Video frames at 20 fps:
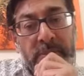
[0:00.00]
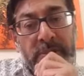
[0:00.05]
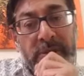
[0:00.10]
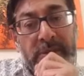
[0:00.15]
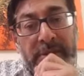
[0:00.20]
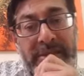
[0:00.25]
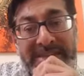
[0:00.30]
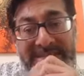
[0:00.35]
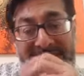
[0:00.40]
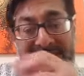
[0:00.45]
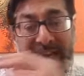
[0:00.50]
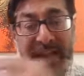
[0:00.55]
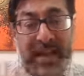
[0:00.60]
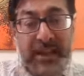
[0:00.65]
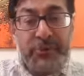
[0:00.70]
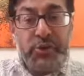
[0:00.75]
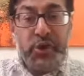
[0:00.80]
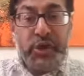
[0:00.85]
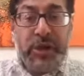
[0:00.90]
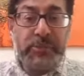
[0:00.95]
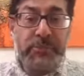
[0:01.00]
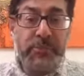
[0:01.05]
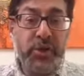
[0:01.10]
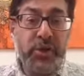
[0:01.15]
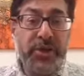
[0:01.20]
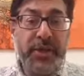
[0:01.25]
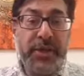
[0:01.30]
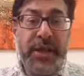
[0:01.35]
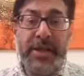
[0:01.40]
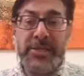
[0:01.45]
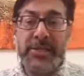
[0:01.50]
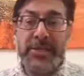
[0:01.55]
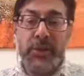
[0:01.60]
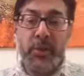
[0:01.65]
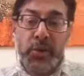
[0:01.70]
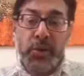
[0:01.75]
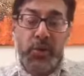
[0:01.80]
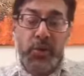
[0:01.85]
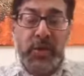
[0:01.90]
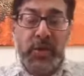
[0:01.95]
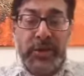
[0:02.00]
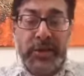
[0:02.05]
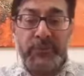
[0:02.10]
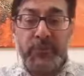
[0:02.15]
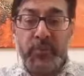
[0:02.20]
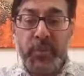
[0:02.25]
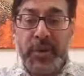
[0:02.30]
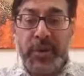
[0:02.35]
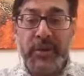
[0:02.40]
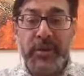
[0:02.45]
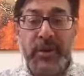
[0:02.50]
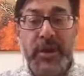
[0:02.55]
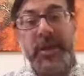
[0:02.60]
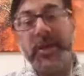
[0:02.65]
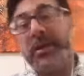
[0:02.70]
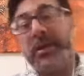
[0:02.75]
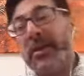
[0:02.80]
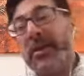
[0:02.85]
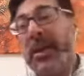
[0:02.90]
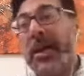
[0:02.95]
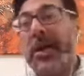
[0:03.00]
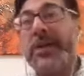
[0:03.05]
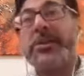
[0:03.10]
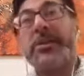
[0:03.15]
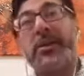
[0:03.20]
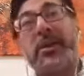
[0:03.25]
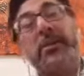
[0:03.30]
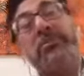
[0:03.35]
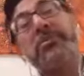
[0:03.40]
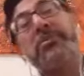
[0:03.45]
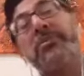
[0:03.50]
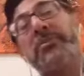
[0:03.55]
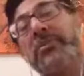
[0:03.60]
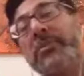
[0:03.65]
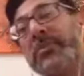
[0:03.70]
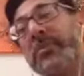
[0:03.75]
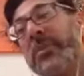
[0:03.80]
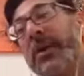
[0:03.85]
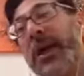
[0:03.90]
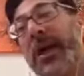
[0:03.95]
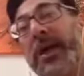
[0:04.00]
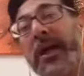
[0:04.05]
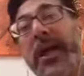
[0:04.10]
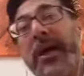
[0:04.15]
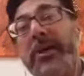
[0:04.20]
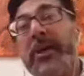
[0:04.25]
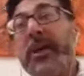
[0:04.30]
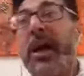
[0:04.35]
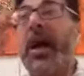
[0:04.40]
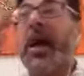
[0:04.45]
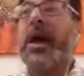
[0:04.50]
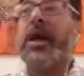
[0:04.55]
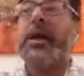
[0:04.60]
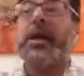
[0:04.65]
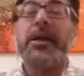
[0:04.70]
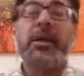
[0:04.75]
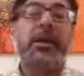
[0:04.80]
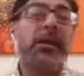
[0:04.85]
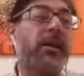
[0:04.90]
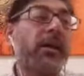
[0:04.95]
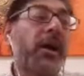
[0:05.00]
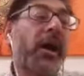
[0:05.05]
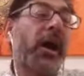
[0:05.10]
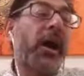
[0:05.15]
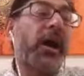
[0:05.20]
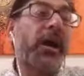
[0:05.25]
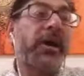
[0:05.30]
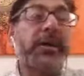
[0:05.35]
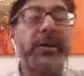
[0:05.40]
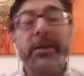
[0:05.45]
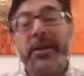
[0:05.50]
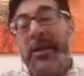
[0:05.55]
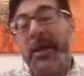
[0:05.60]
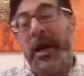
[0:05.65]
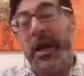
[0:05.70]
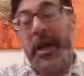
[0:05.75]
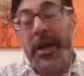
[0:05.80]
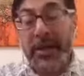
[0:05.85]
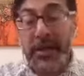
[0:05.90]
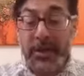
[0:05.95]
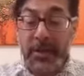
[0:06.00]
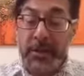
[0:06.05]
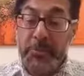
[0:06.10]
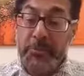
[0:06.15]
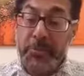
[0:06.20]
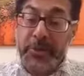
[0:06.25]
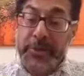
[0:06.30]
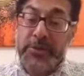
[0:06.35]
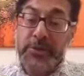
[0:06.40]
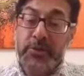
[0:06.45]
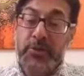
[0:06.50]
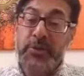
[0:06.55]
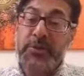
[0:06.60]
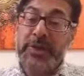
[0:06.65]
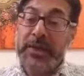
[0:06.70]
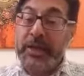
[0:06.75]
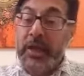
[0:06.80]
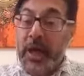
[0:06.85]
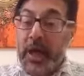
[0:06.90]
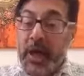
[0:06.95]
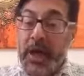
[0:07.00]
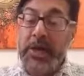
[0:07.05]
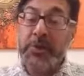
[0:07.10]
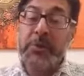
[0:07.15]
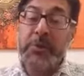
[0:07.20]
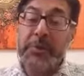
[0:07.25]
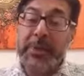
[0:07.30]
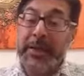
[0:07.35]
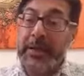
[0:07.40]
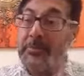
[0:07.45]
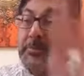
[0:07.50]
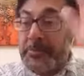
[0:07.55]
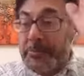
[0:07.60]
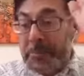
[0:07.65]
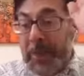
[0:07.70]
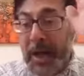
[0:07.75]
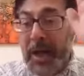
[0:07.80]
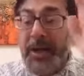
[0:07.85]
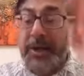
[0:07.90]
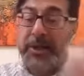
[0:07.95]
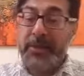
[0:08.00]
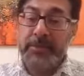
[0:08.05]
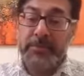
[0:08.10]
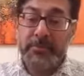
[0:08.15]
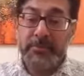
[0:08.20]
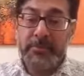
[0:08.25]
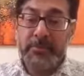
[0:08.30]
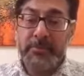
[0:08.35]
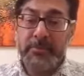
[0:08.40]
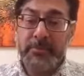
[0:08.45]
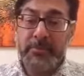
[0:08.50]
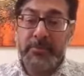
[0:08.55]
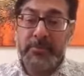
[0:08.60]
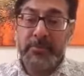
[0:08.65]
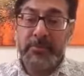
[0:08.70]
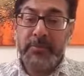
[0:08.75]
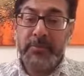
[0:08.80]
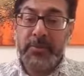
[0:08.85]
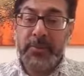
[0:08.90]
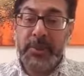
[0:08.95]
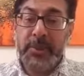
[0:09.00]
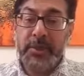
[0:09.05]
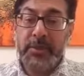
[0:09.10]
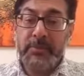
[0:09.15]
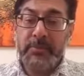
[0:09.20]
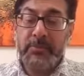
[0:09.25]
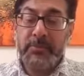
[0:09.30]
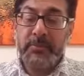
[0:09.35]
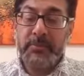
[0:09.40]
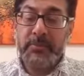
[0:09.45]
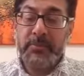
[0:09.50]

Yeah, is that how you're communicating with your loved one? Hey, is it going? Oh, hi, hi, hi, hi, hi. Pretty soon that hi will become bye. Yeah.